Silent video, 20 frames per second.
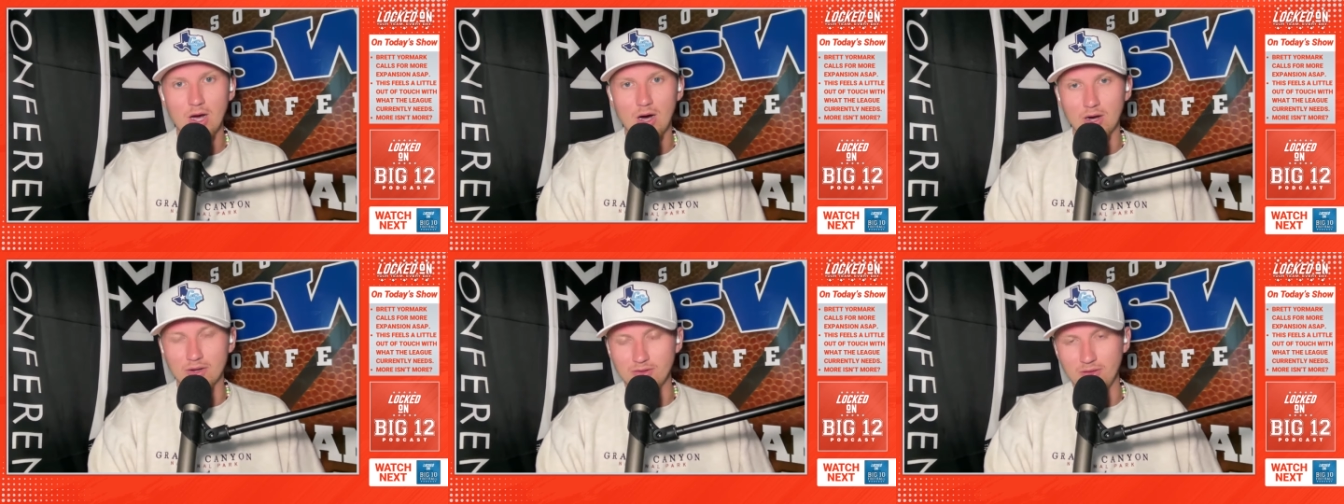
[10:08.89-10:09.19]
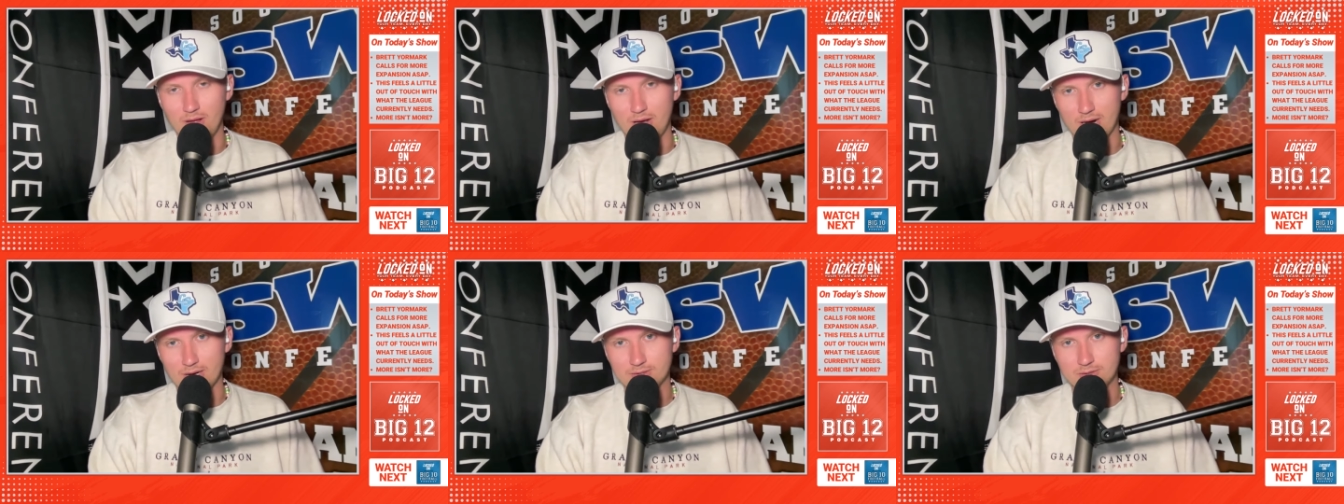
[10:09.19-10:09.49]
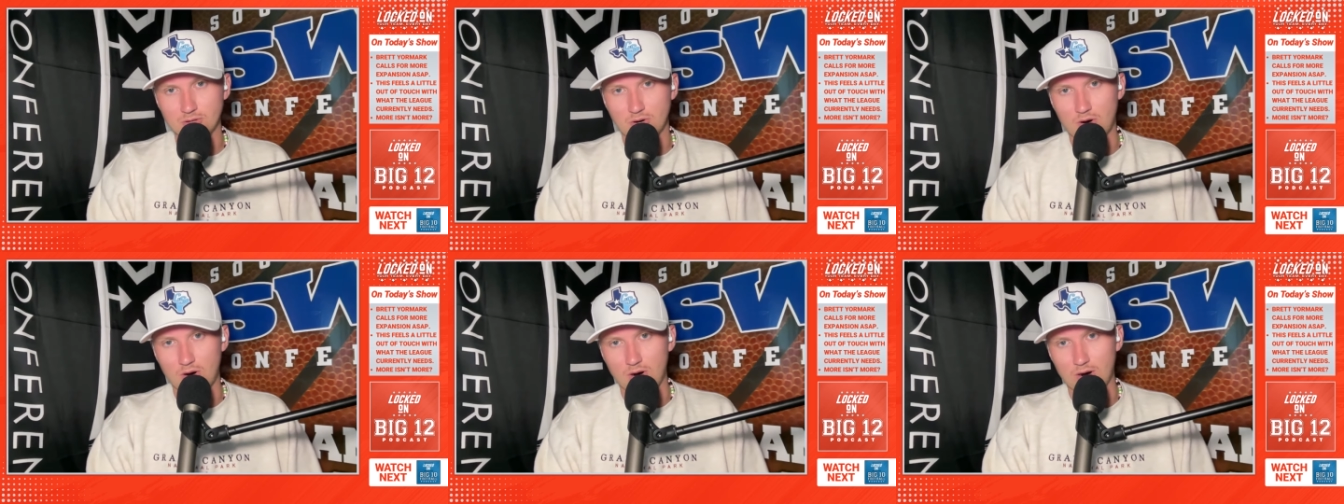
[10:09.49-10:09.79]

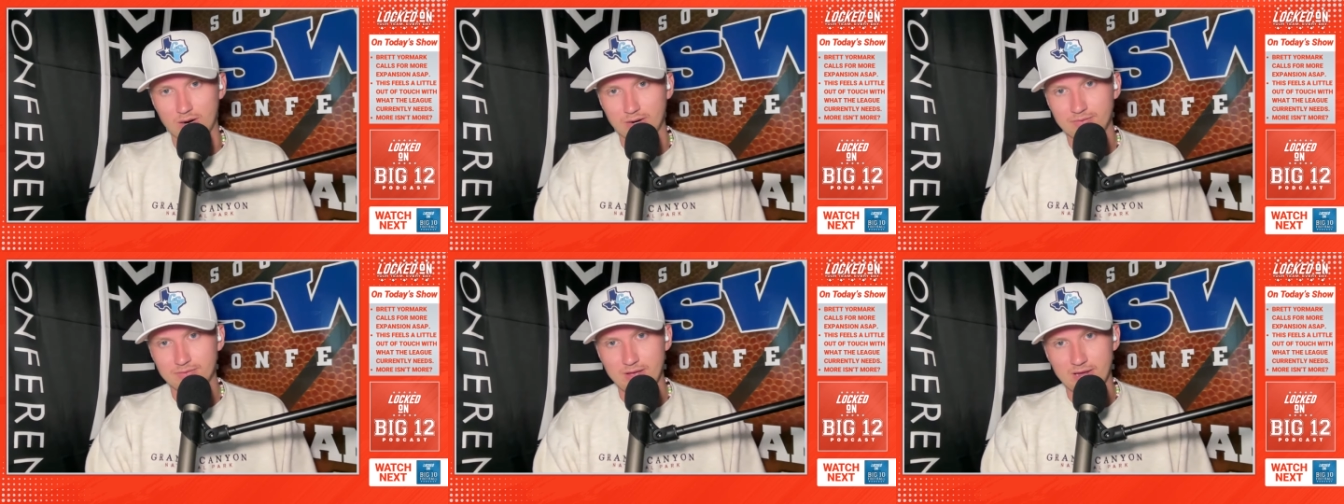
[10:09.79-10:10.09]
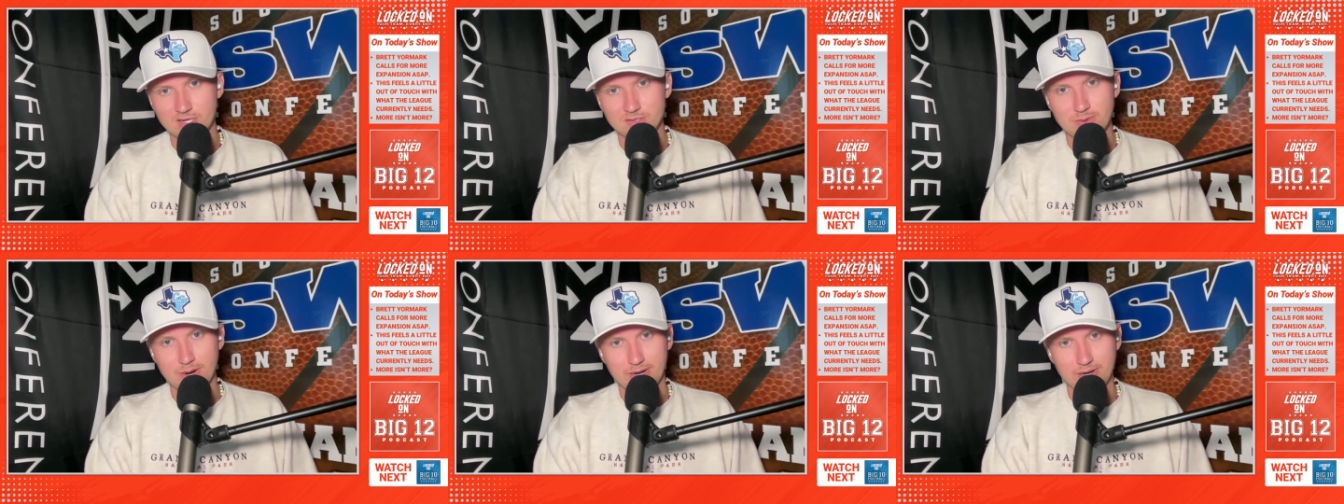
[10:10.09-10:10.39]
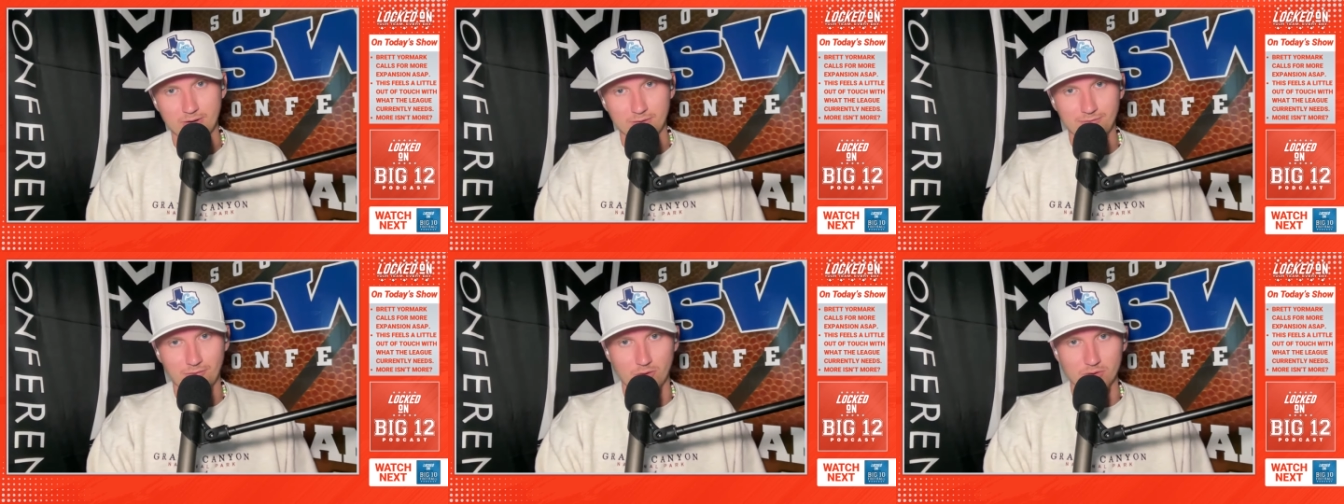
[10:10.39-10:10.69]
unlocked on thanks for making
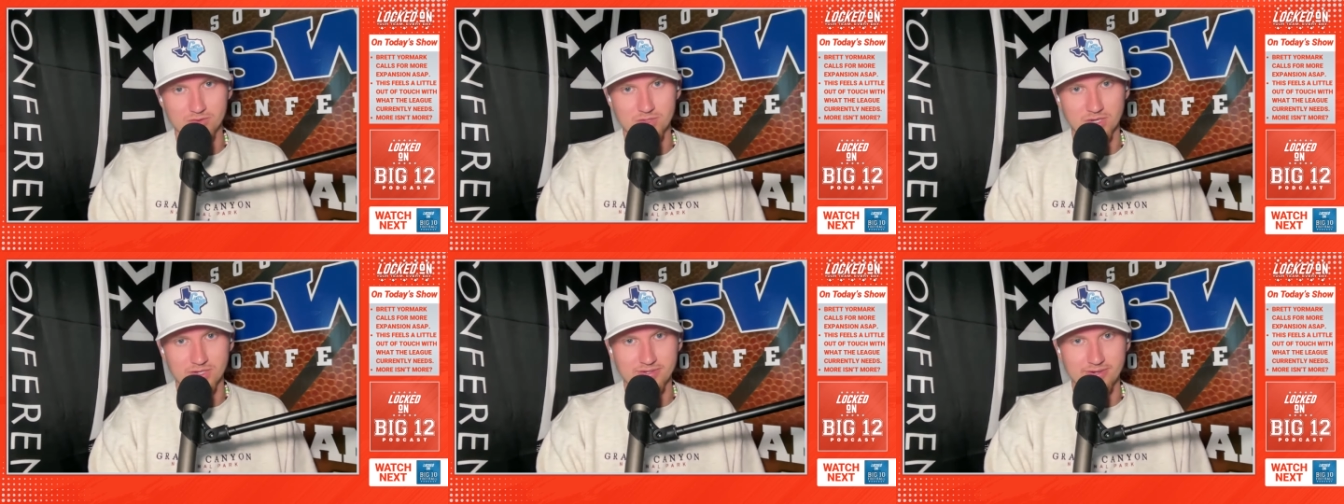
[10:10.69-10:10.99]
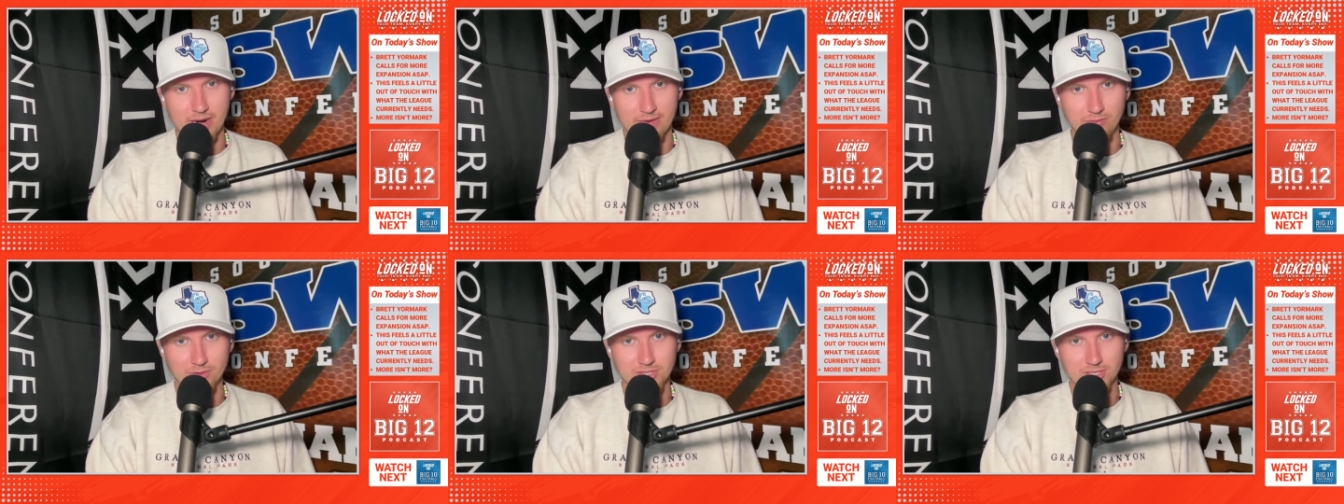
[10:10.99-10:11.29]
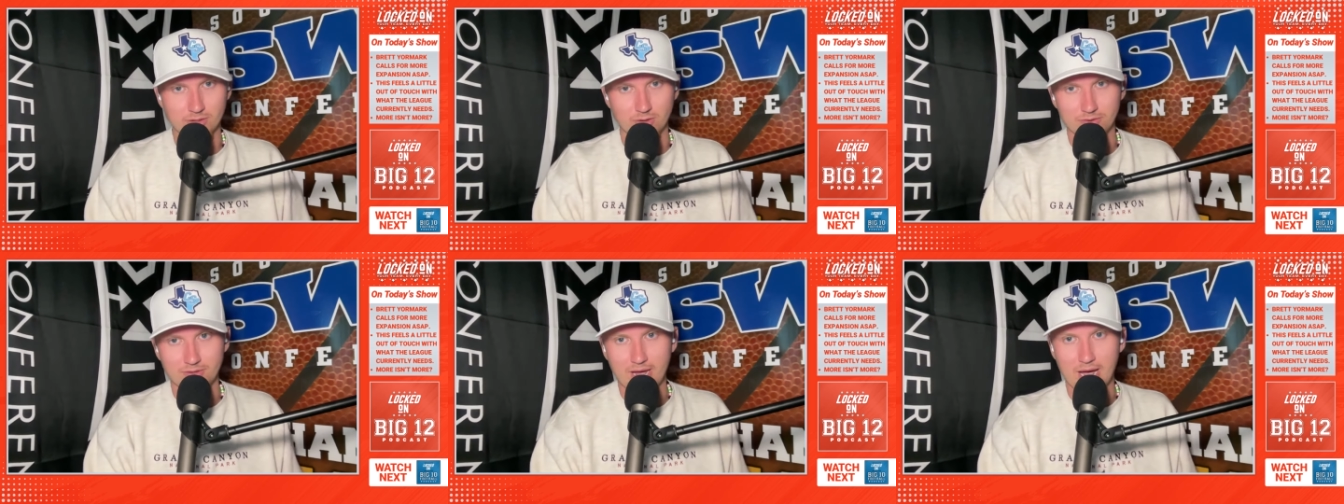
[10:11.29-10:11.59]
it your first listen every
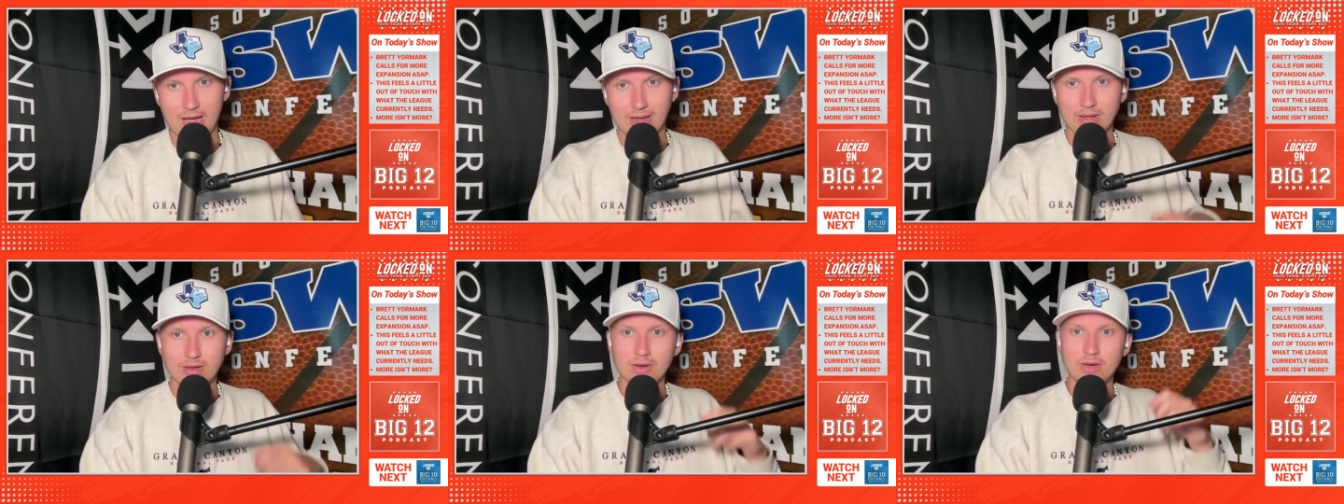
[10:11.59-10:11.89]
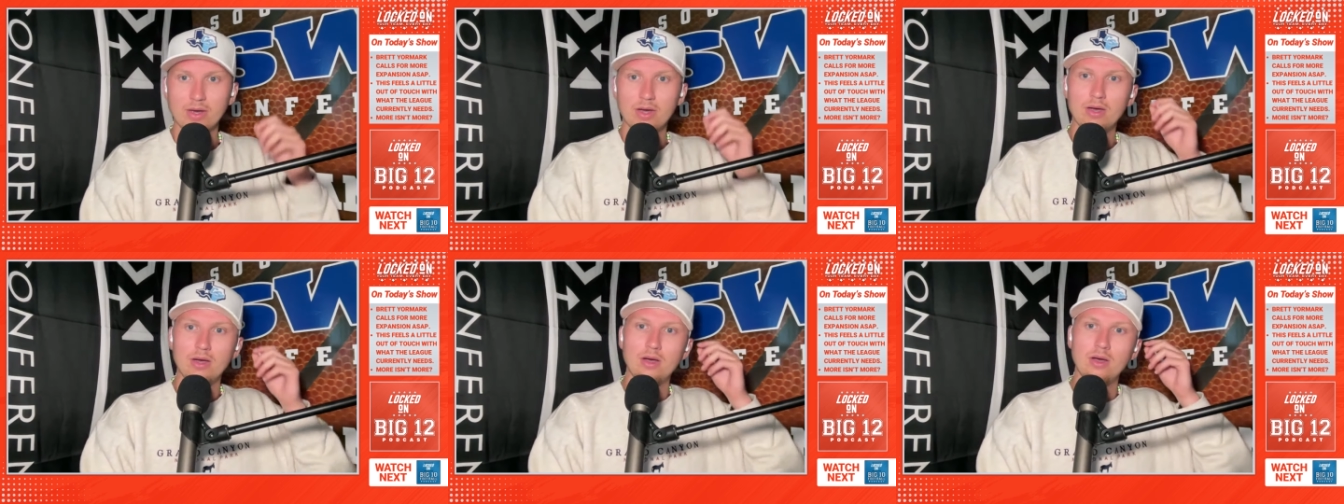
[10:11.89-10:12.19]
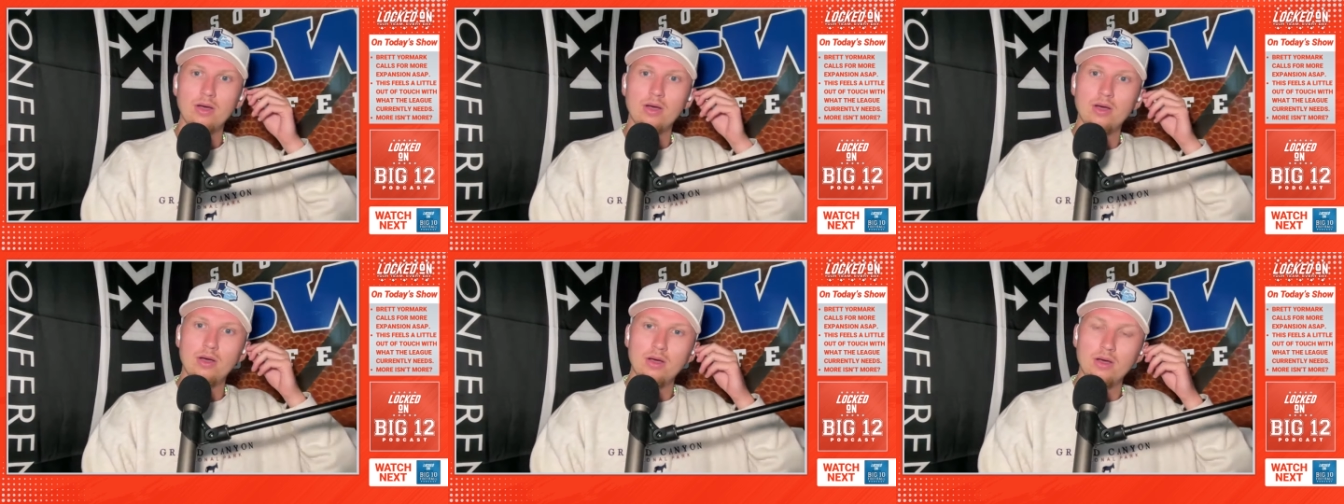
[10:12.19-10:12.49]
single day
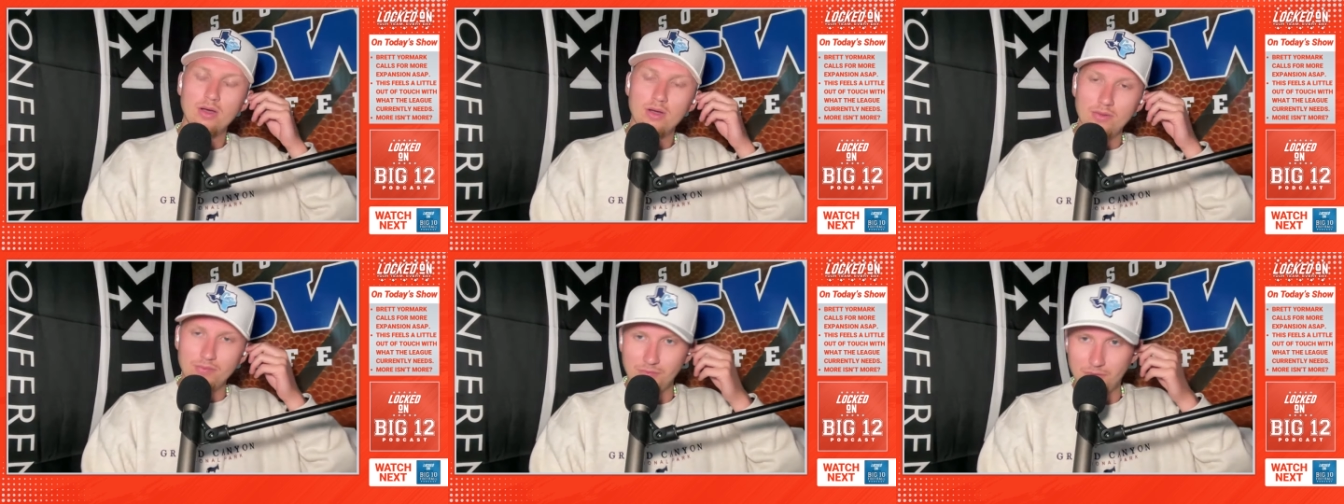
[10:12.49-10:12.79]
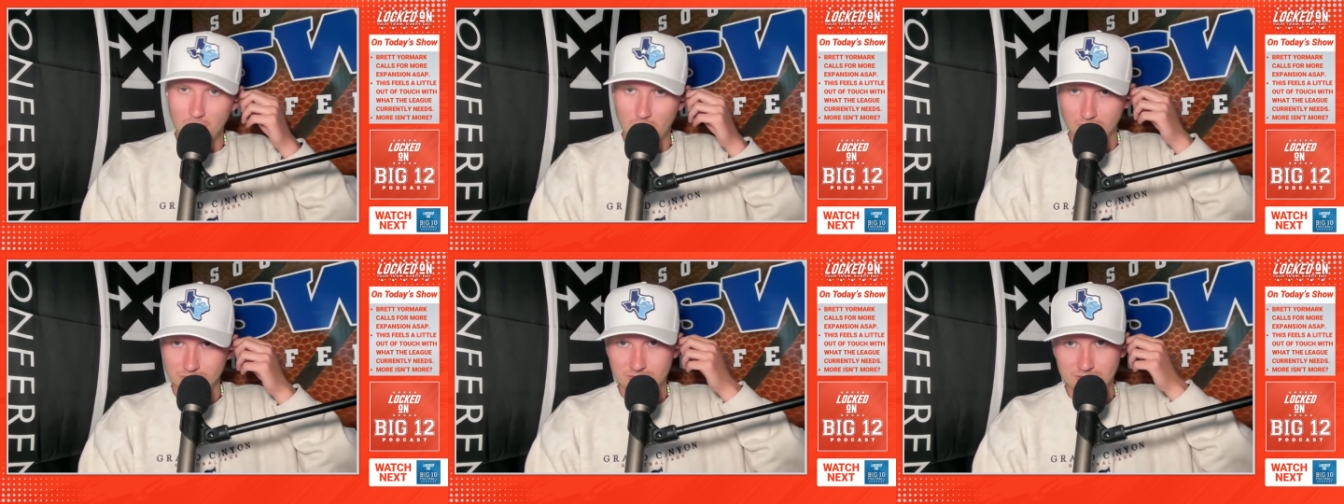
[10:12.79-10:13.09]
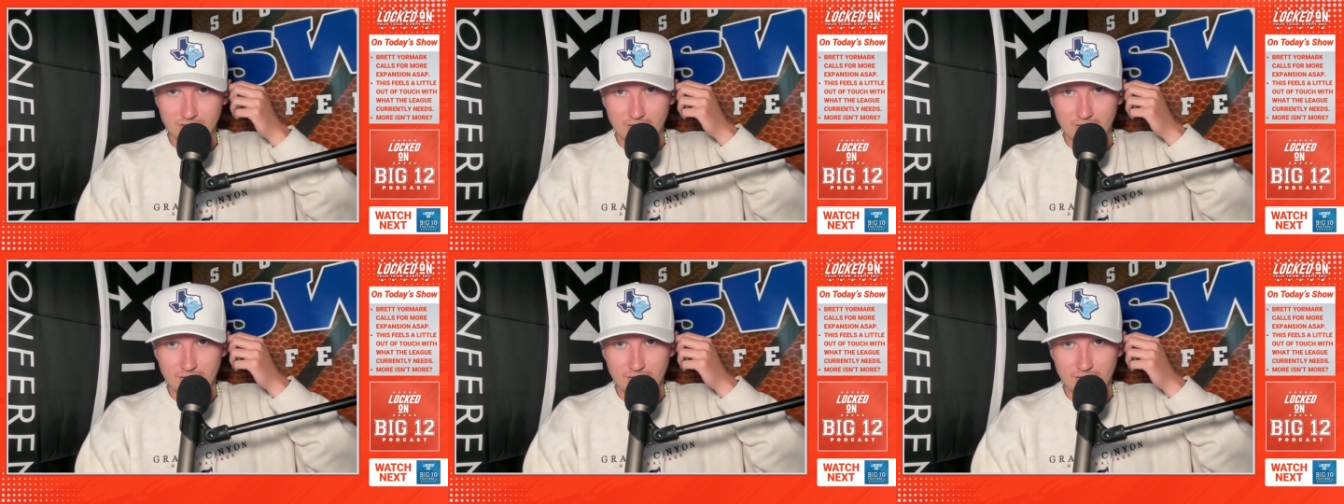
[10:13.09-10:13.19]
dose